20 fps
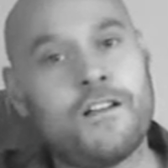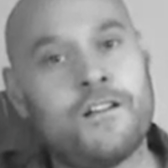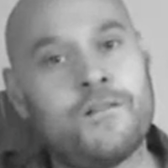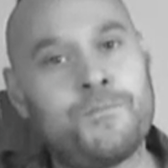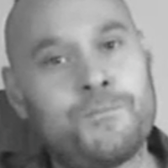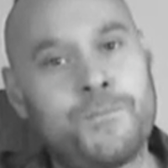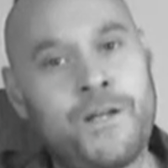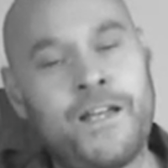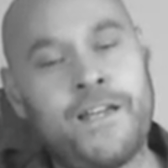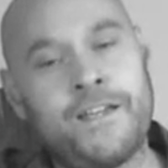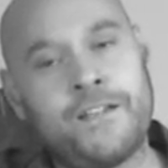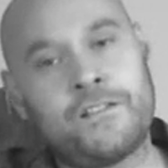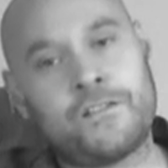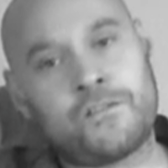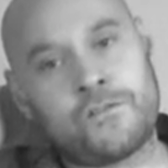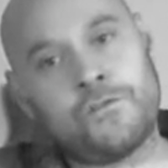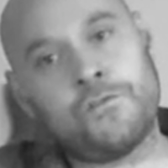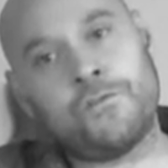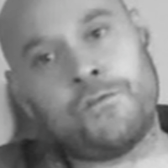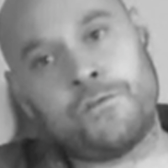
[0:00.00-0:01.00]
and back
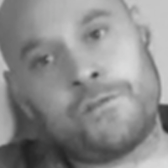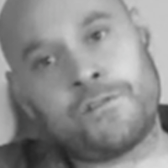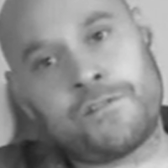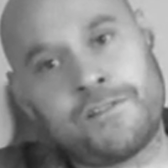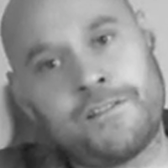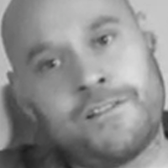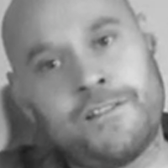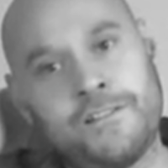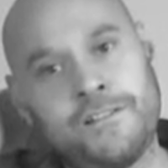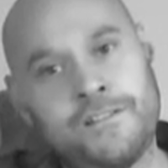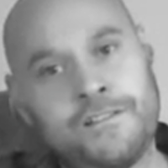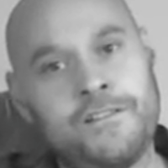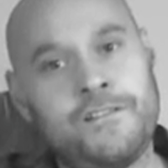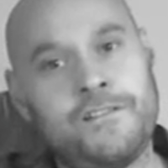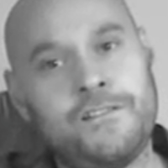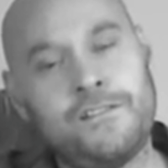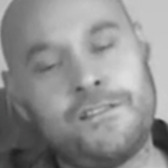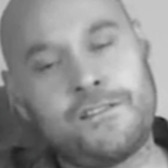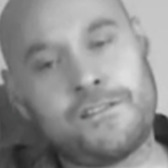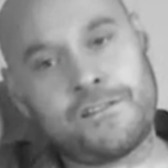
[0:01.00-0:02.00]
to
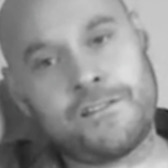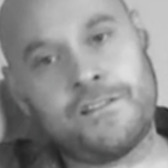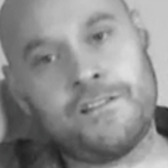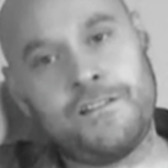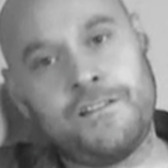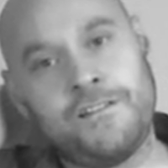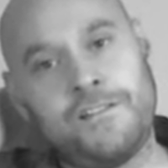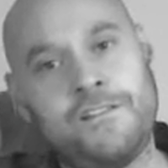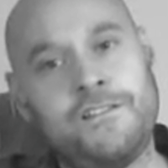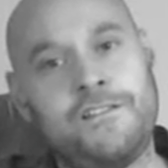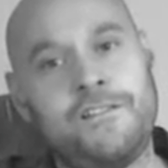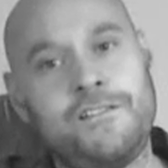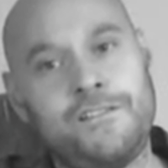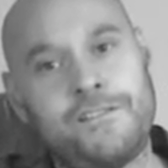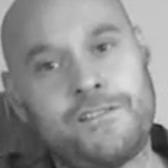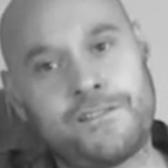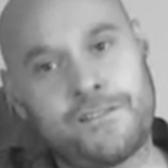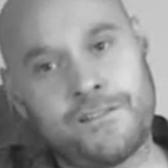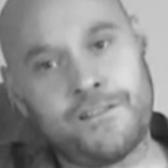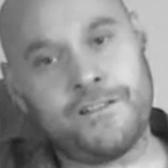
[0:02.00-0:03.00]
C, C,
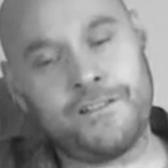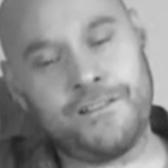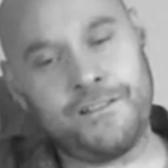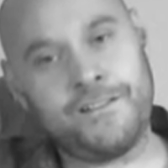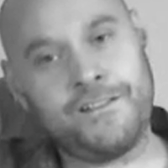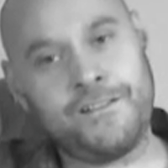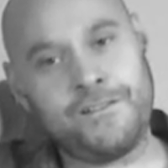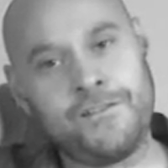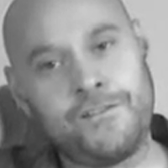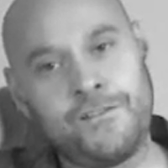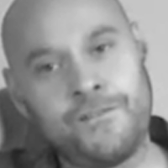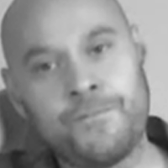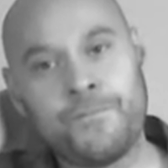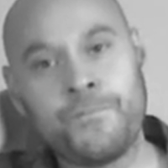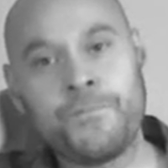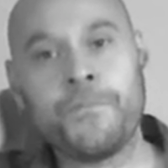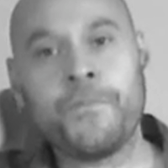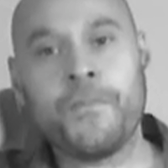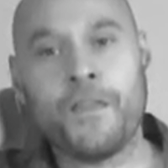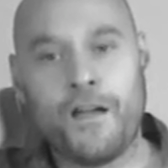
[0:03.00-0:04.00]
C.
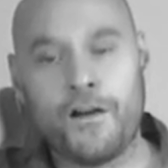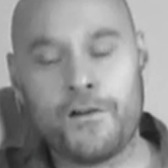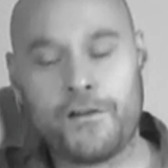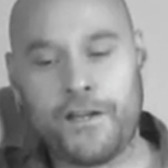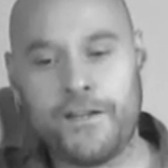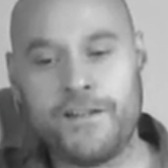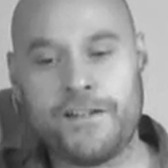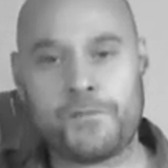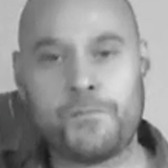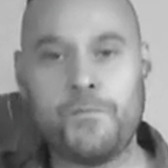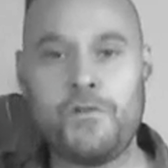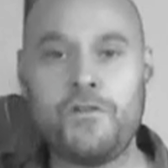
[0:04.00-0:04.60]
Okay, let's